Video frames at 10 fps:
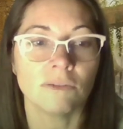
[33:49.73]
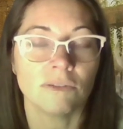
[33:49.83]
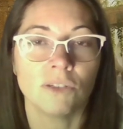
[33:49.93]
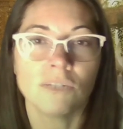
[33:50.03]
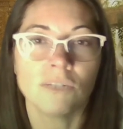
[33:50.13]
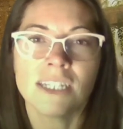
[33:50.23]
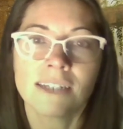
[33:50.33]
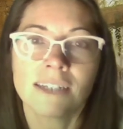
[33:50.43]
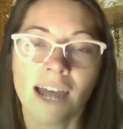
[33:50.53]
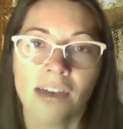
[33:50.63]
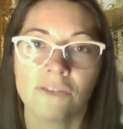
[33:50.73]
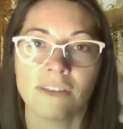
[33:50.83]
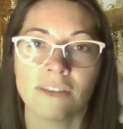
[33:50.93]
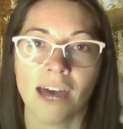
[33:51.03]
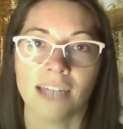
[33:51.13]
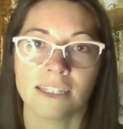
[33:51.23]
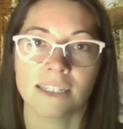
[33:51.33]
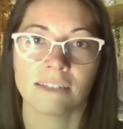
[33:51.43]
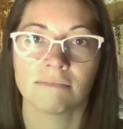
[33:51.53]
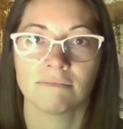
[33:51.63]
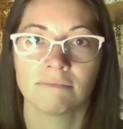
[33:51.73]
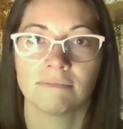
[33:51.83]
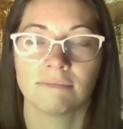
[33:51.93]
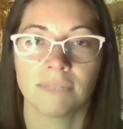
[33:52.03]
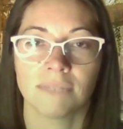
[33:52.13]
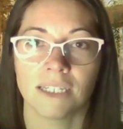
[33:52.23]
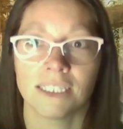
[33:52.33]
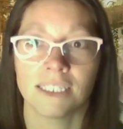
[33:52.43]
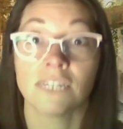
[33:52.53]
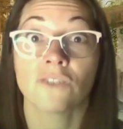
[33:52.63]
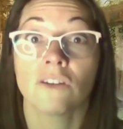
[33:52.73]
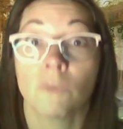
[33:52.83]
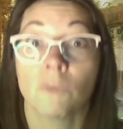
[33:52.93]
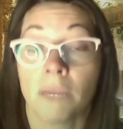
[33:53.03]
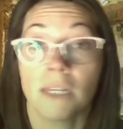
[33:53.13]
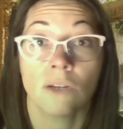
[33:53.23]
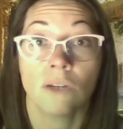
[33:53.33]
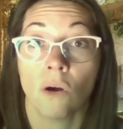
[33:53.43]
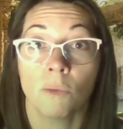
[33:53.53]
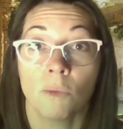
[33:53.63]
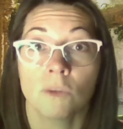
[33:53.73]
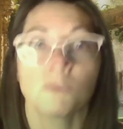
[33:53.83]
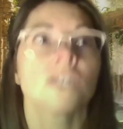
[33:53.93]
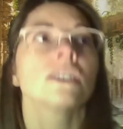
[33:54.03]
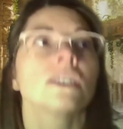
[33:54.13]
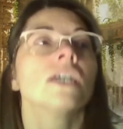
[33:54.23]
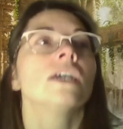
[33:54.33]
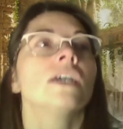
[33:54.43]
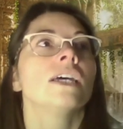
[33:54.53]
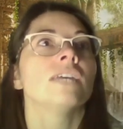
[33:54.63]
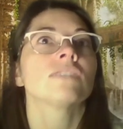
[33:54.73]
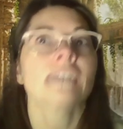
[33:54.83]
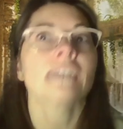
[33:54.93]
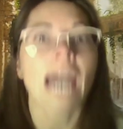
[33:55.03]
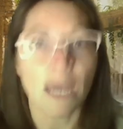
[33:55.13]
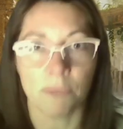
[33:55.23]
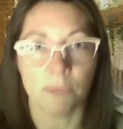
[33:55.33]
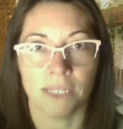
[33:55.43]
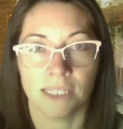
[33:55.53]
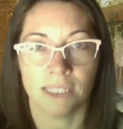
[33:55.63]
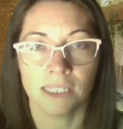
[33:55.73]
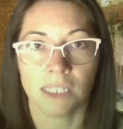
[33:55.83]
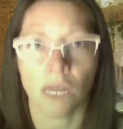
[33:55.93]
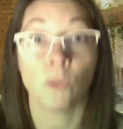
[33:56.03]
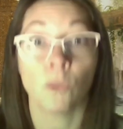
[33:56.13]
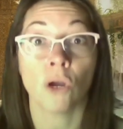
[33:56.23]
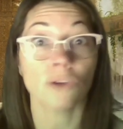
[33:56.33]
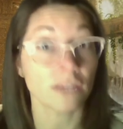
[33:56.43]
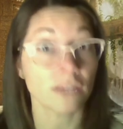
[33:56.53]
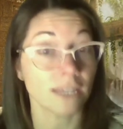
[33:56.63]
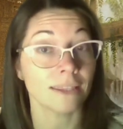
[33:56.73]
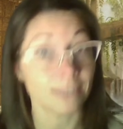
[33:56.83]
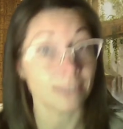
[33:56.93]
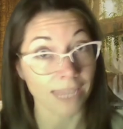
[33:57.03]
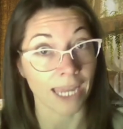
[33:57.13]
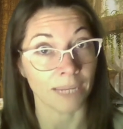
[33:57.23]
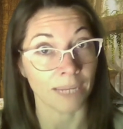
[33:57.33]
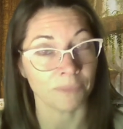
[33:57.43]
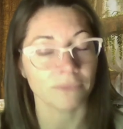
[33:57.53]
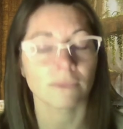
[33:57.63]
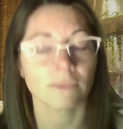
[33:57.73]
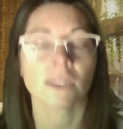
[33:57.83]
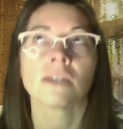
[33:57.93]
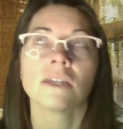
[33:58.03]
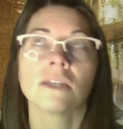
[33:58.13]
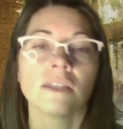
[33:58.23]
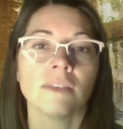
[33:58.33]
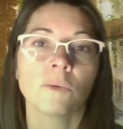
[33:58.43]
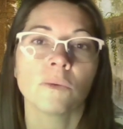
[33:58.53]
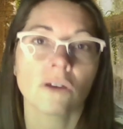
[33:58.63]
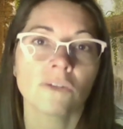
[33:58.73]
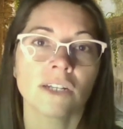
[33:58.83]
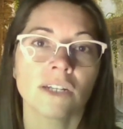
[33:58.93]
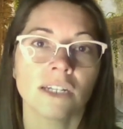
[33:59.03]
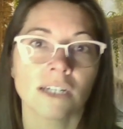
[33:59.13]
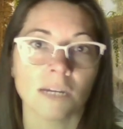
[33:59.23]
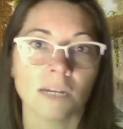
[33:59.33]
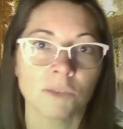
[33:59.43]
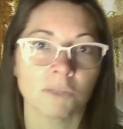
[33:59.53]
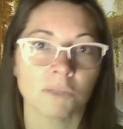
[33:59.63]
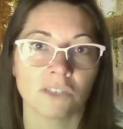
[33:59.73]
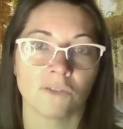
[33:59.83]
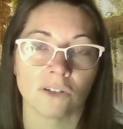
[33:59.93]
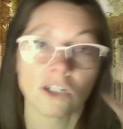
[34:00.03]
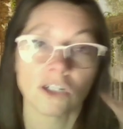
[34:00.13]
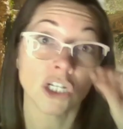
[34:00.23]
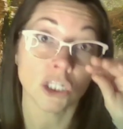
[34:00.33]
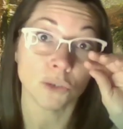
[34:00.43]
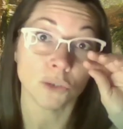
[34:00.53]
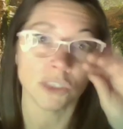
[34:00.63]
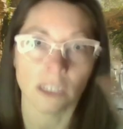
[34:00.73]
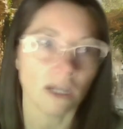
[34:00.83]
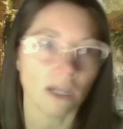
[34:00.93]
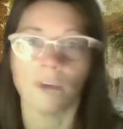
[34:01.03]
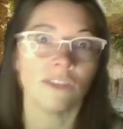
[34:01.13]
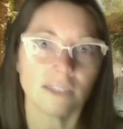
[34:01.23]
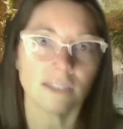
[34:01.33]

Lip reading: you need to have that different of opinion almost, because if something happens and we all think the same, then we're not really going to come to much of a conclusion other than